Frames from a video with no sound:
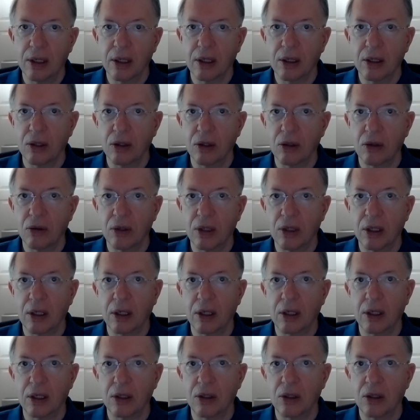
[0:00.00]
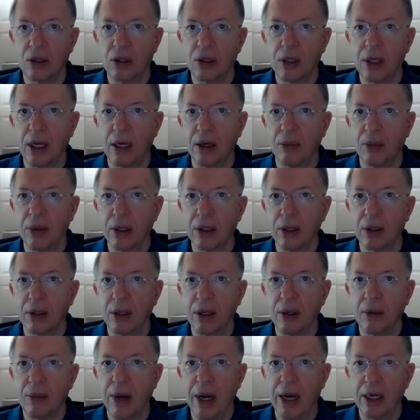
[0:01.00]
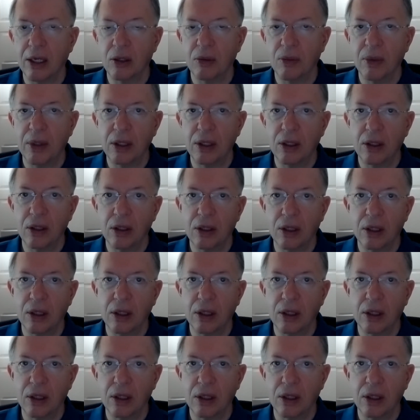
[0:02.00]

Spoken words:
concerning sustainability management,